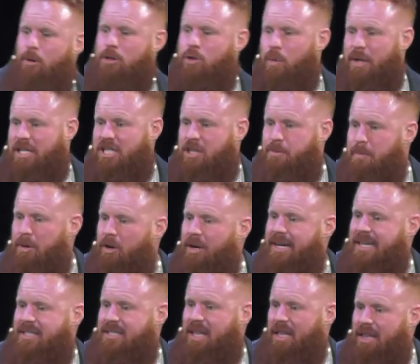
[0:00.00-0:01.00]

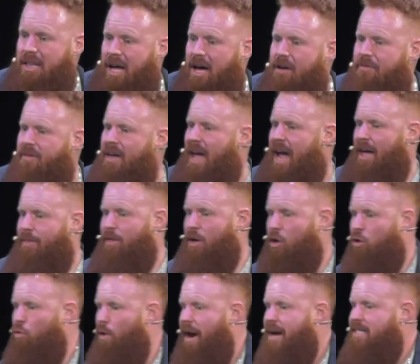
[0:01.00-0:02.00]
experience the love and the
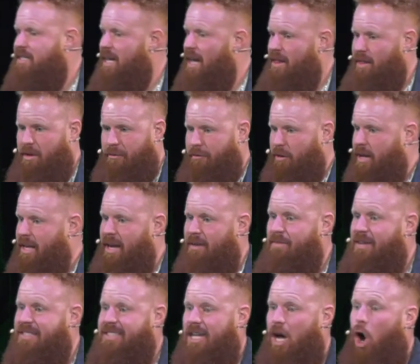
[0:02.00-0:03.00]
grace and the
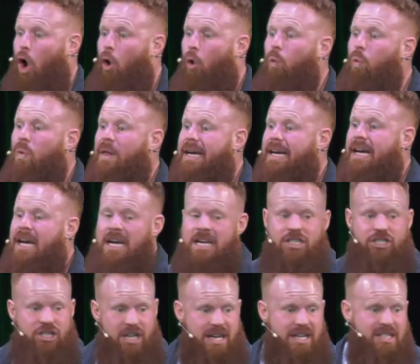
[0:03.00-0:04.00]
forgiveness that only
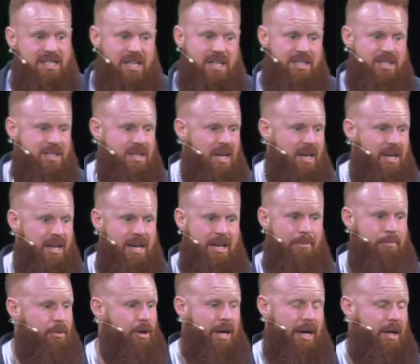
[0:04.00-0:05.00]
Jesus can bring.